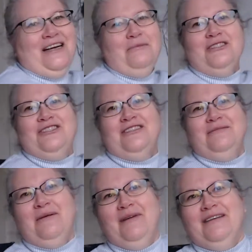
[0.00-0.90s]
I'm shitting
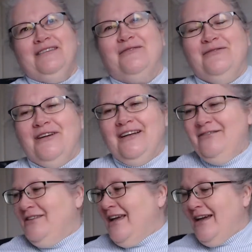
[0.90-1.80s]
my pants for
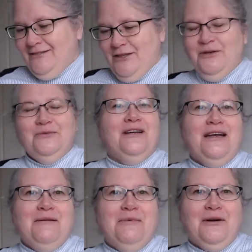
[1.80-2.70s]
5. No, not
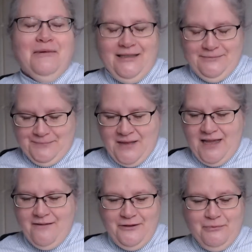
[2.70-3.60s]
anymore, I'm not.
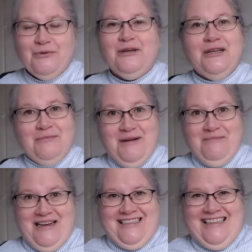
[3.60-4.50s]
Feeling pretty good about
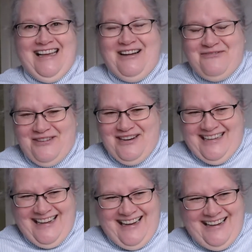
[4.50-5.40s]
myself right
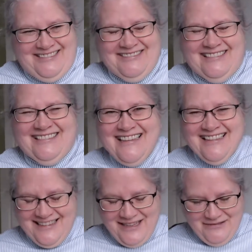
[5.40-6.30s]
now.
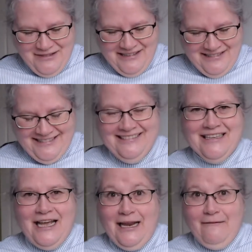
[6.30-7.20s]
Love you, Helen.
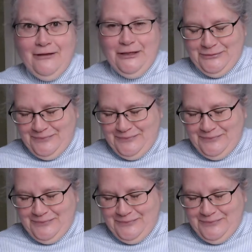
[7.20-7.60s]
I love you.